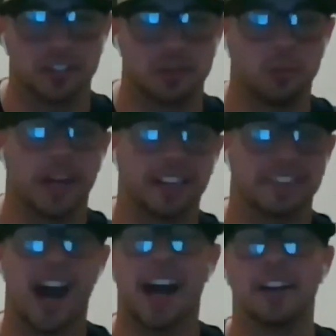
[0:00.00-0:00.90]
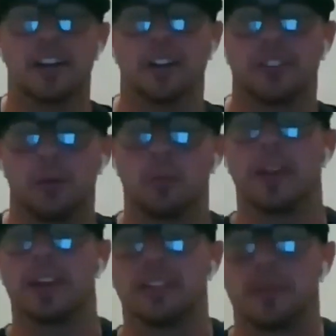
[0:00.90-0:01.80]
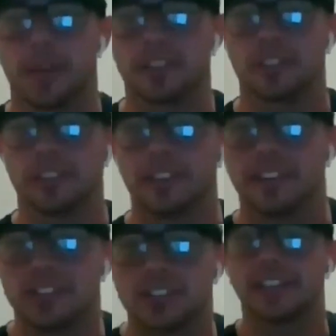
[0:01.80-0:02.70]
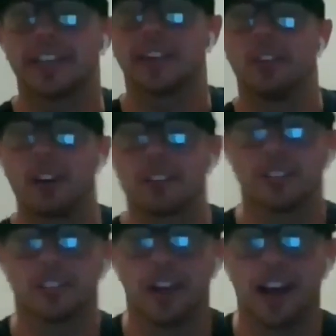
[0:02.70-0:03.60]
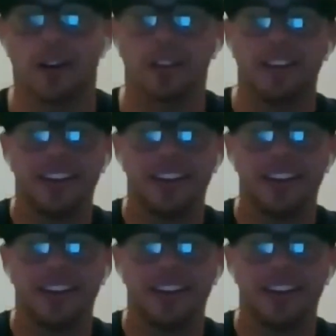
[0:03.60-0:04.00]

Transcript: We had to tie her to me to make sure that she didn't get lost in the crowd.